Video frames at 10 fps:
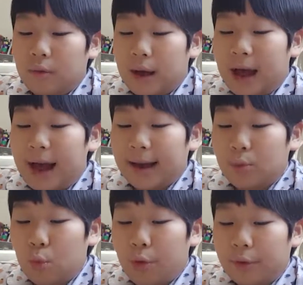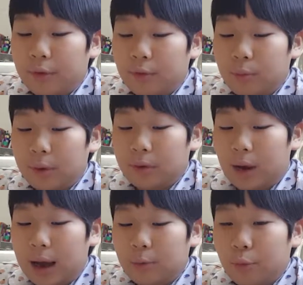I word. Where is the
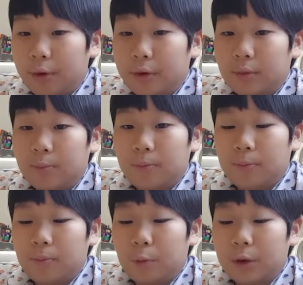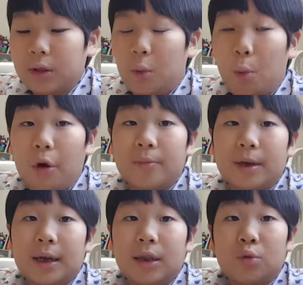I word? What is the word
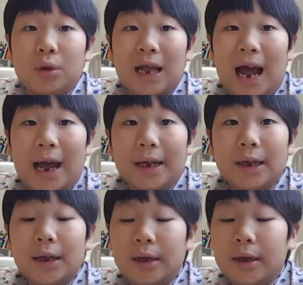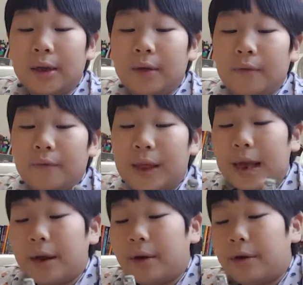begins with I?
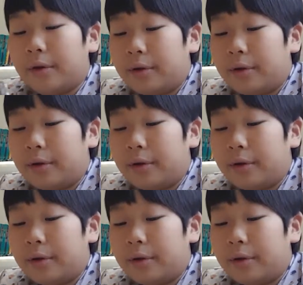There.